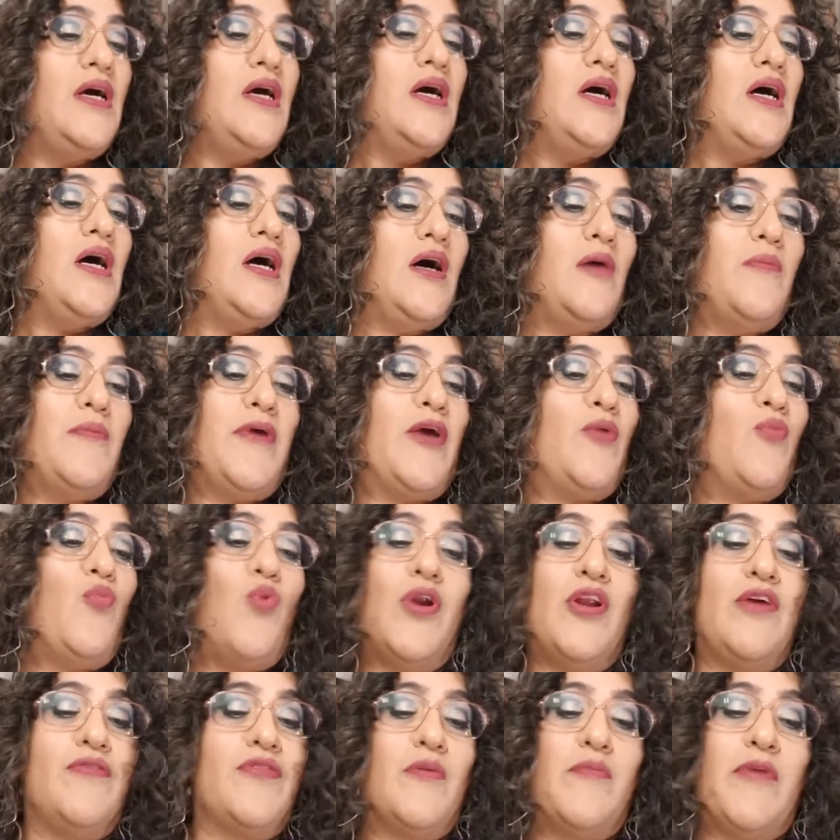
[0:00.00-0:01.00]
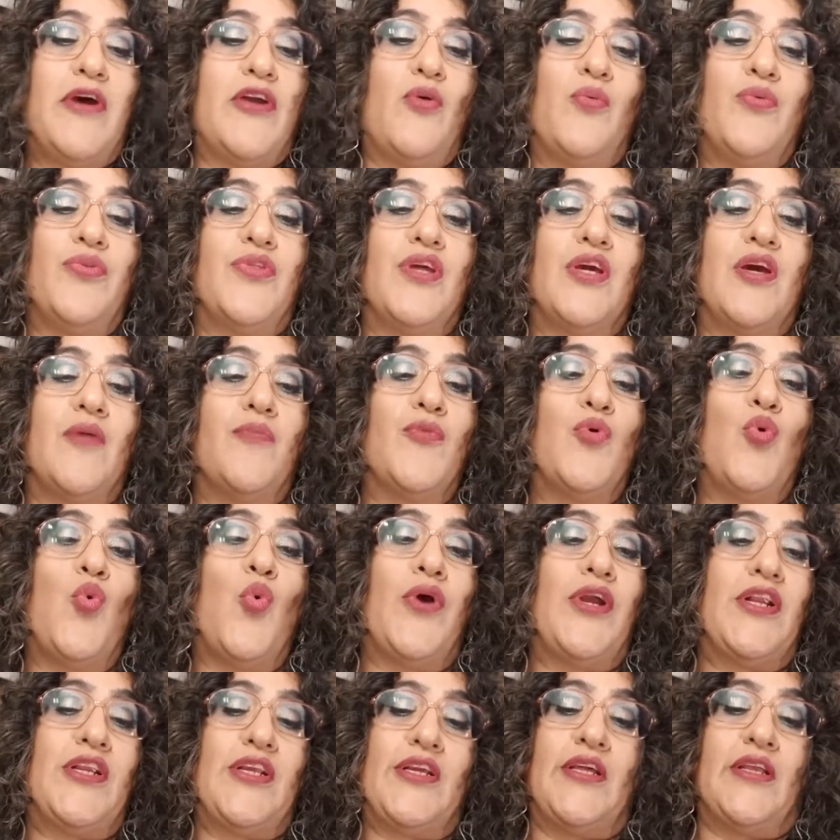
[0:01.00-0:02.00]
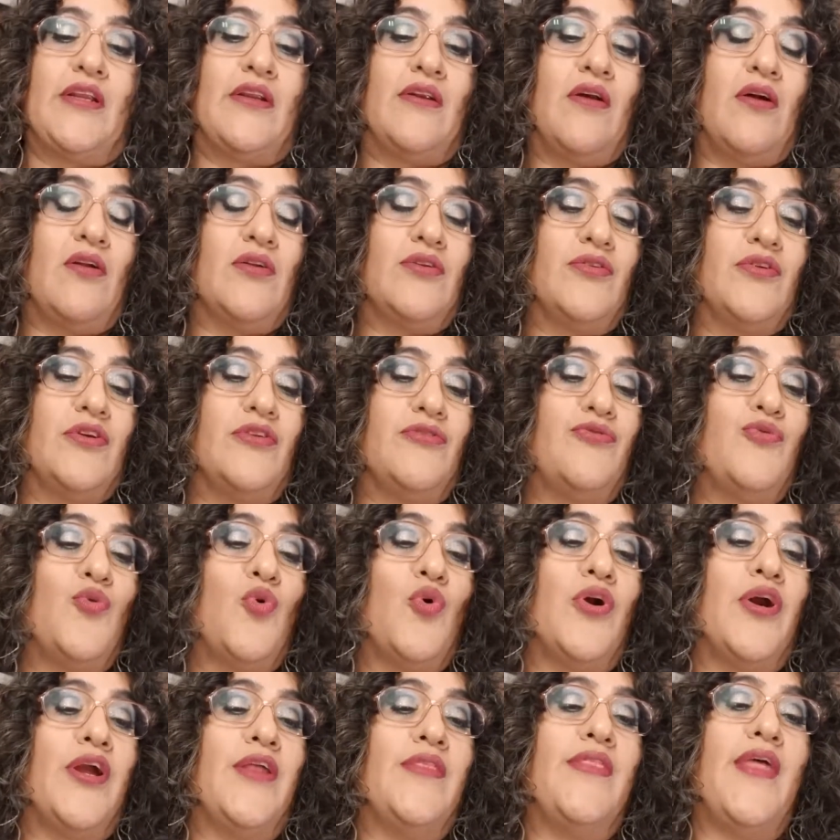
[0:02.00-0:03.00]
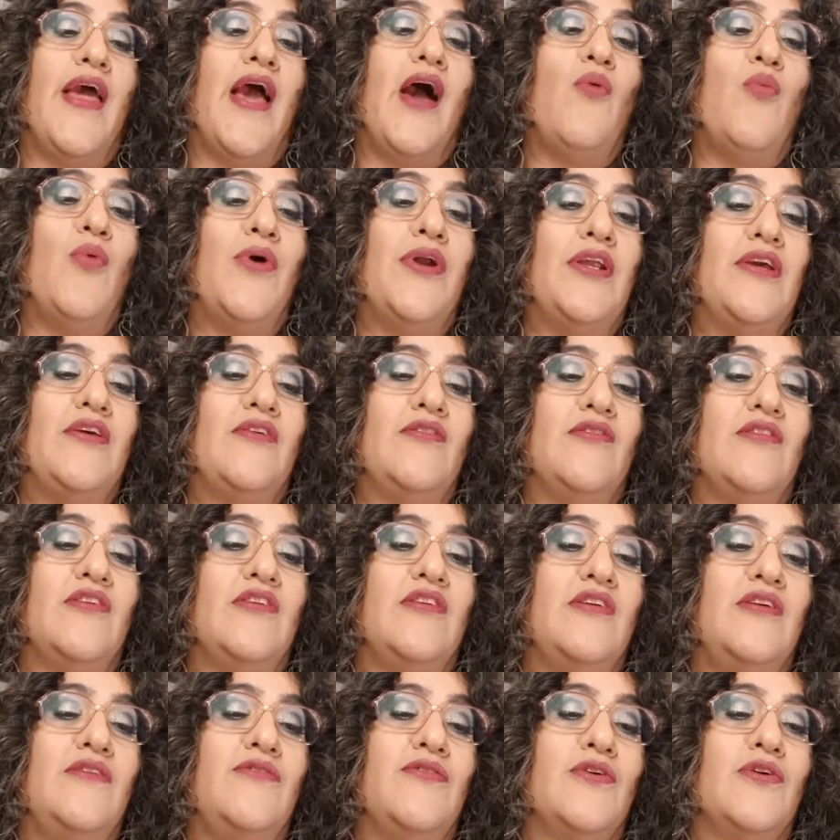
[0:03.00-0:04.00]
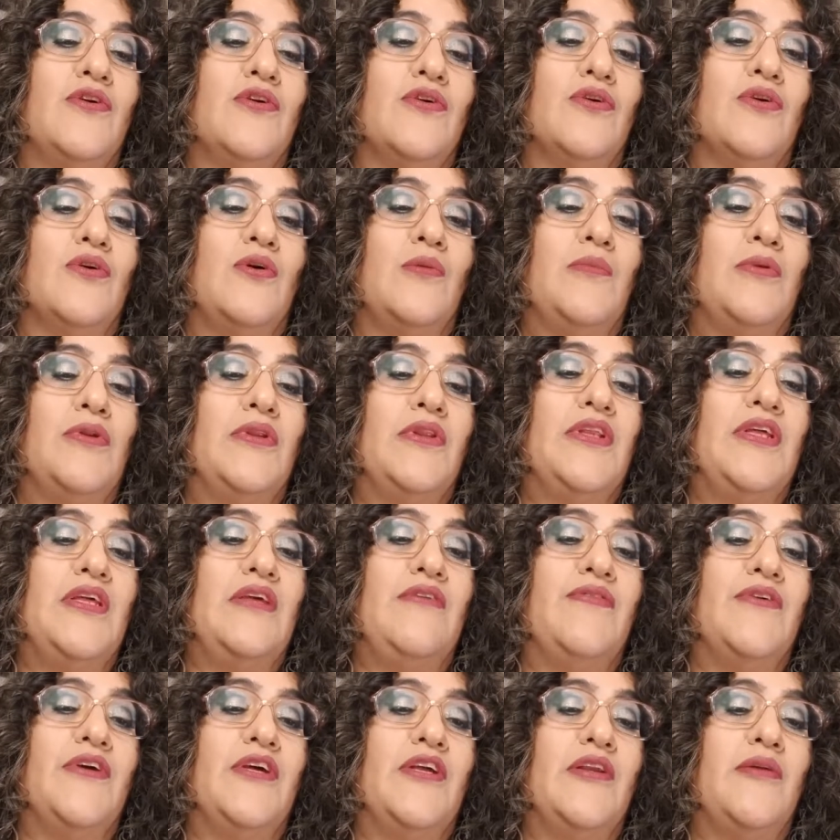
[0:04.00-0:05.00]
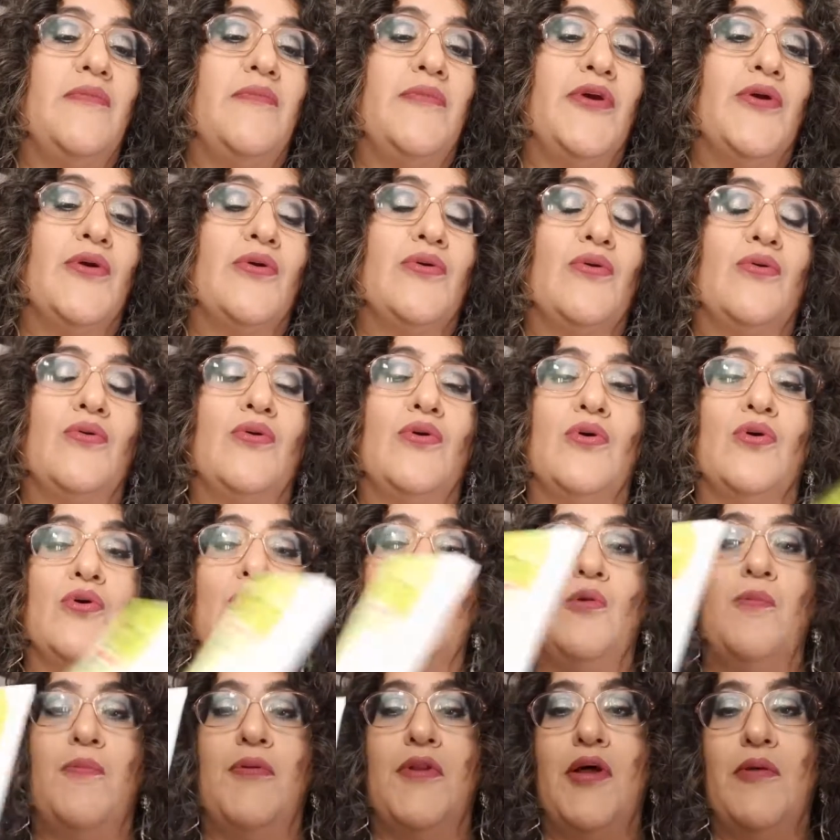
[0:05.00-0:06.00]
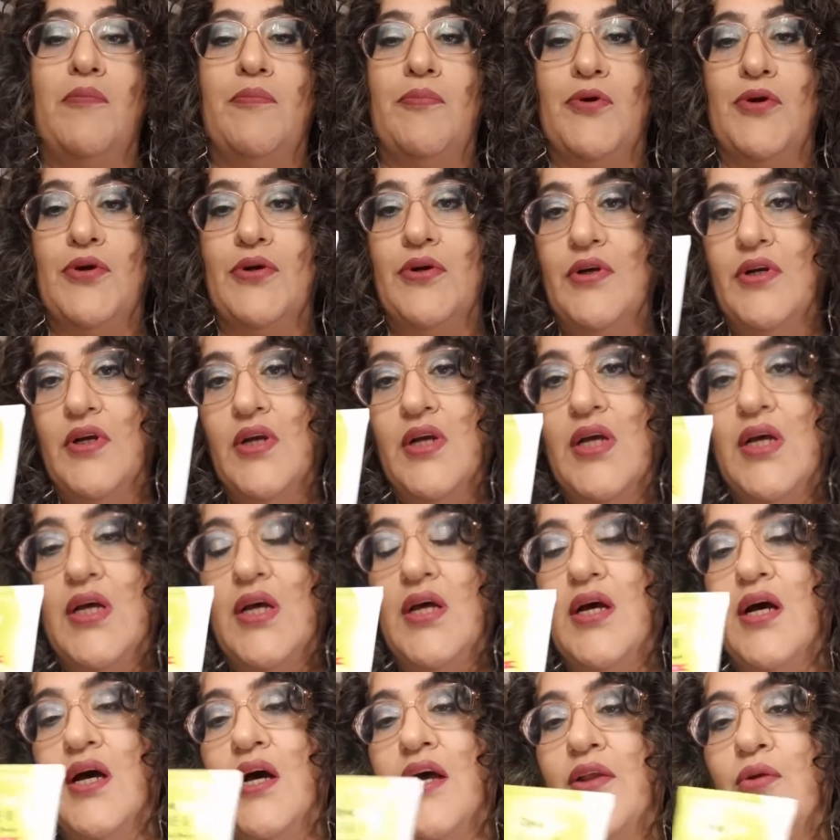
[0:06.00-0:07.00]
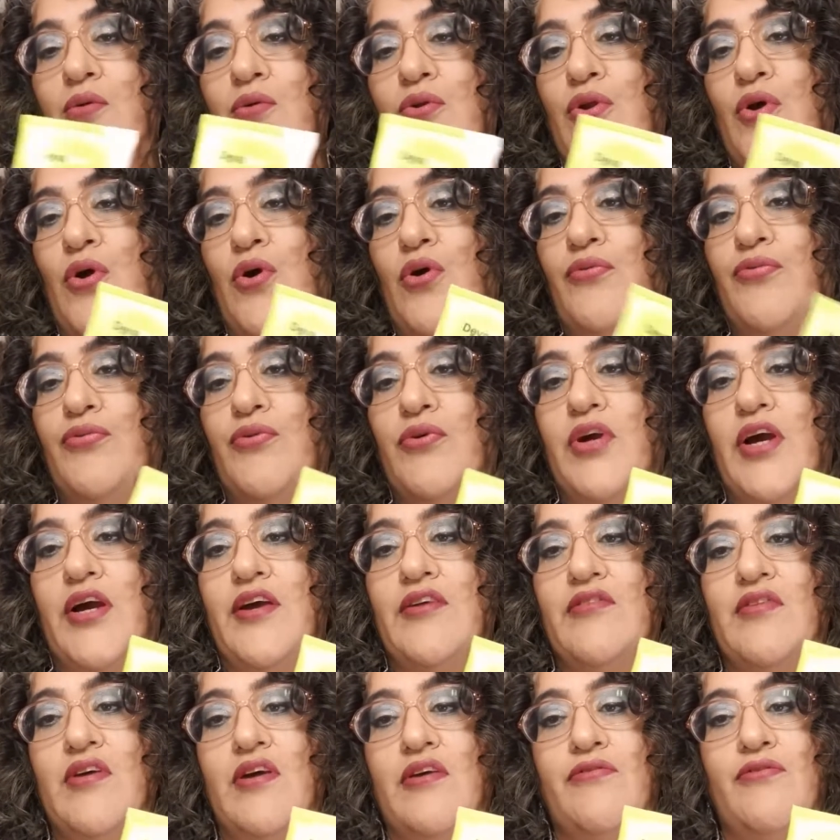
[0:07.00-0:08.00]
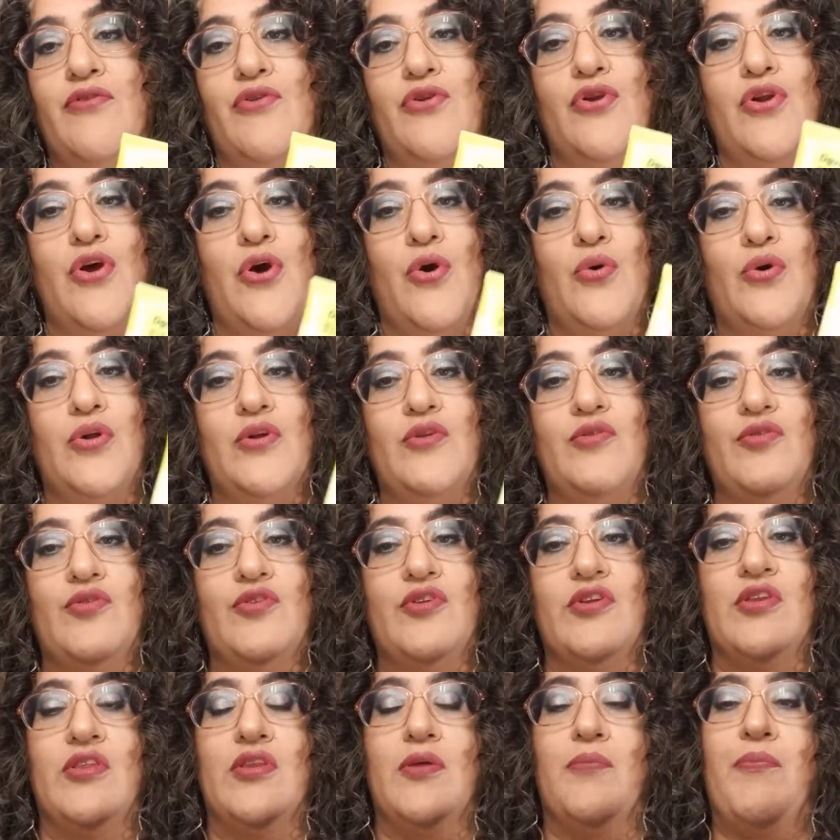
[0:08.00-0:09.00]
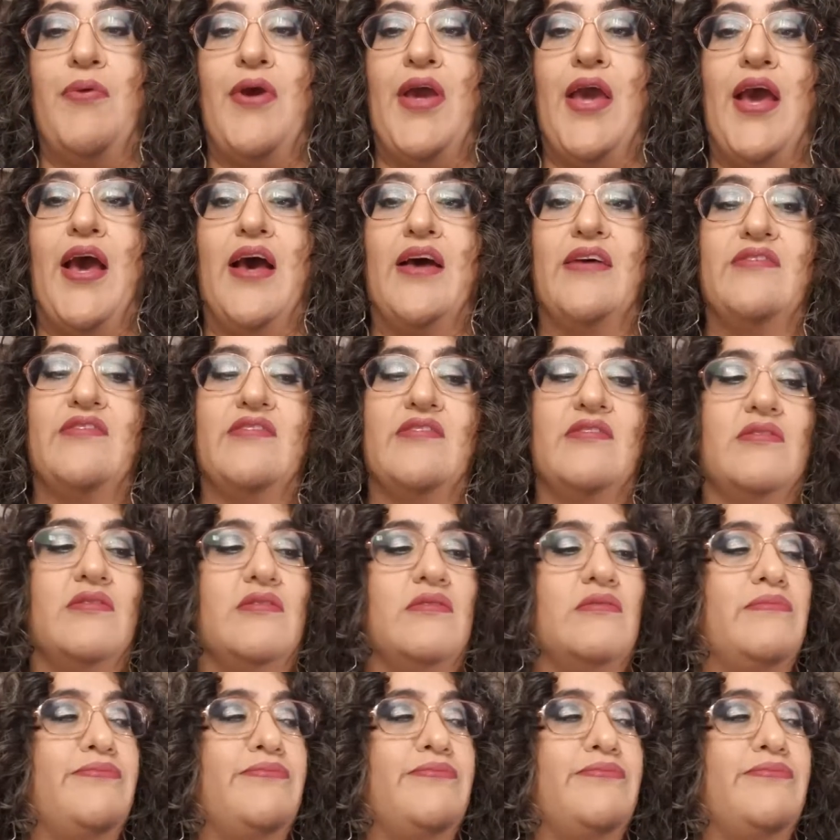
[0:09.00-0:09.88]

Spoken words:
And one of them I don't think I'm going to get an alternate for. And that one is the Diva Curl Believe-In Miracle Curl Plumper. I don't know if you guys have noticed in the past